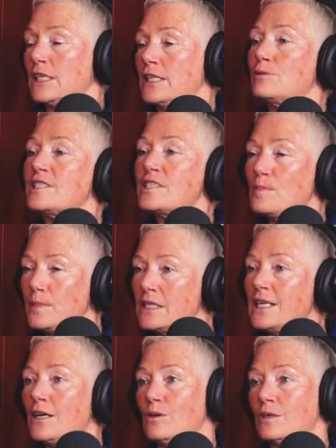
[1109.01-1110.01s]
Clarissa
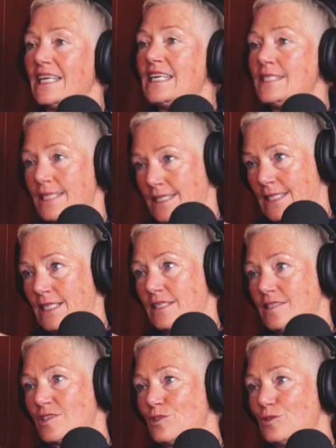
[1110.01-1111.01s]
Pinkola
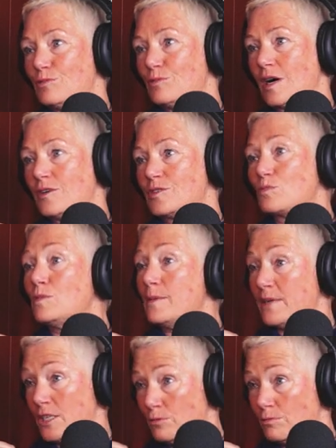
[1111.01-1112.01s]
Estes, who wrote
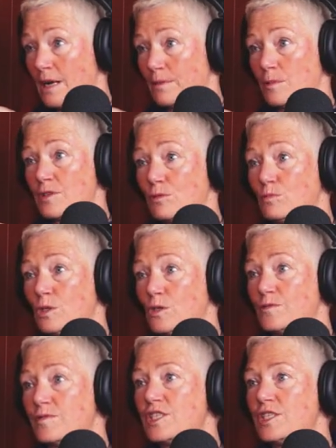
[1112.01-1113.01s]
Women Who Run with the
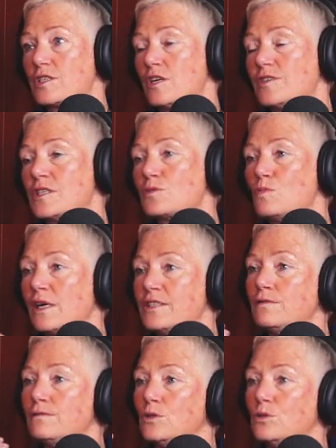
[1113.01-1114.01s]
Wolves. She's got this
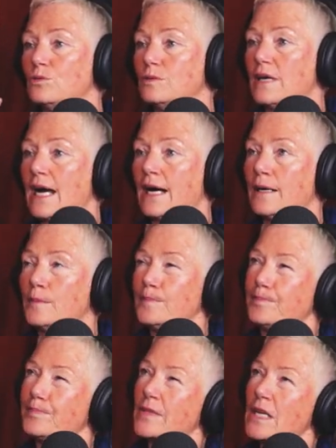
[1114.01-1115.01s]
wonderful
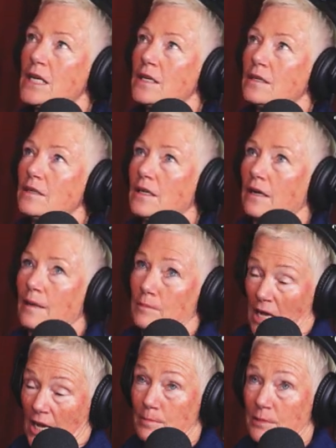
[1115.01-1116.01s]
um,
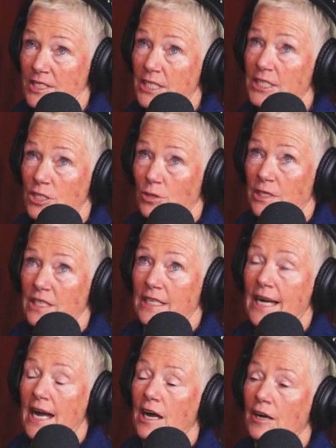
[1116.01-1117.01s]
I'm I'm listening to it in
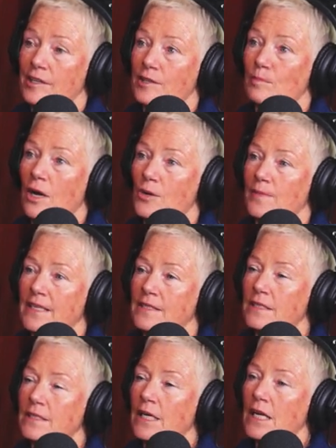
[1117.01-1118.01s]
the car at the
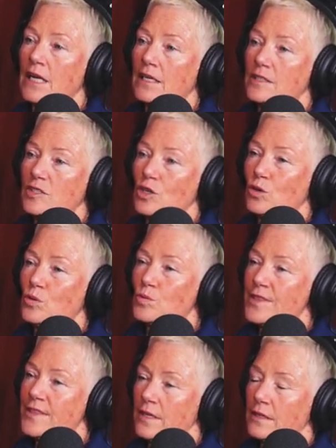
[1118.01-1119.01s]
moment. It's
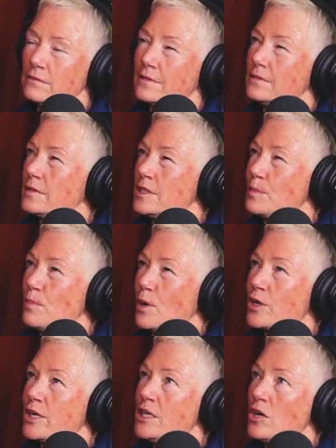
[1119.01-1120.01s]
called the the
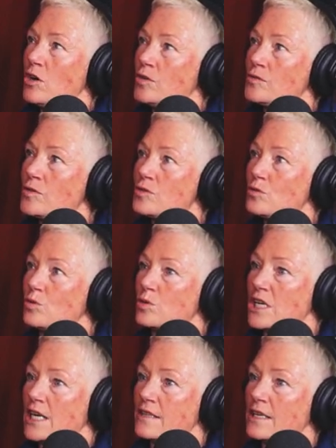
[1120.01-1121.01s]
Body
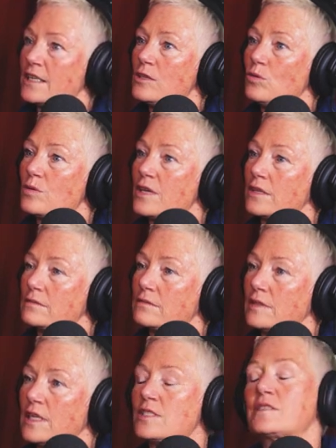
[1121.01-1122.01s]
Consort, I think, or the
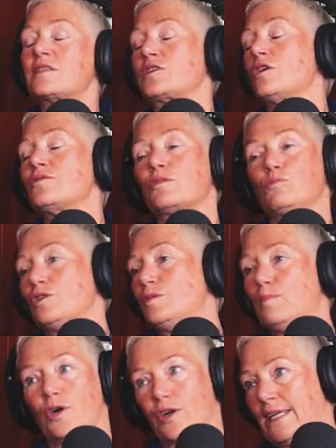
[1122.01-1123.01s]
it's got the
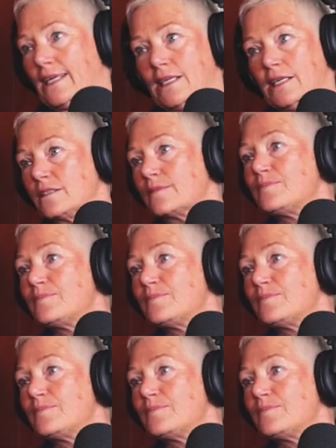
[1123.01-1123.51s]
word body in it.